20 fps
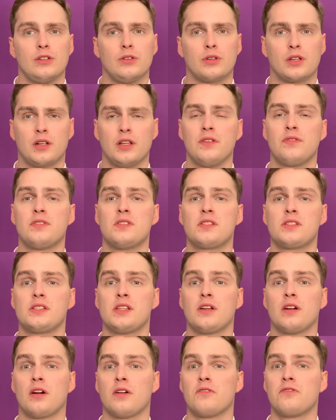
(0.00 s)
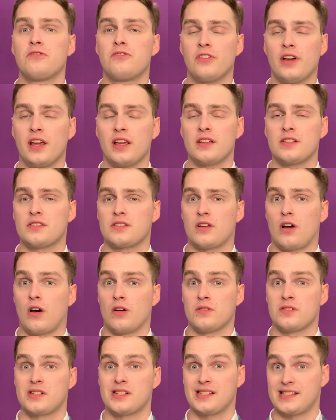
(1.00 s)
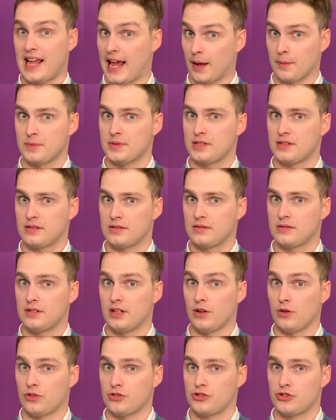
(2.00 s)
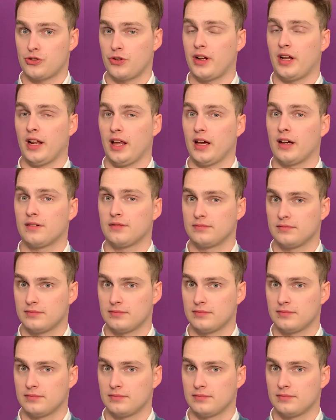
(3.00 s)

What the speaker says: You can even see her face on stamps in Australia.